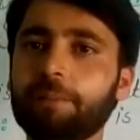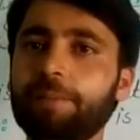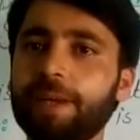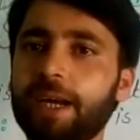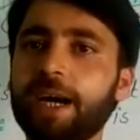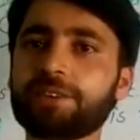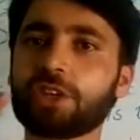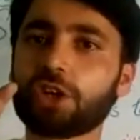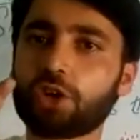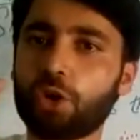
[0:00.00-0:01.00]
Because
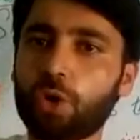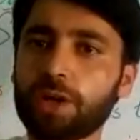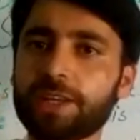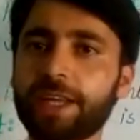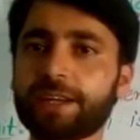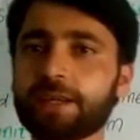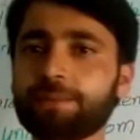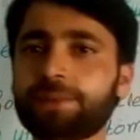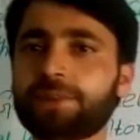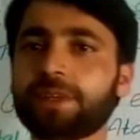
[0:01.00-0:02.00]
gold atoms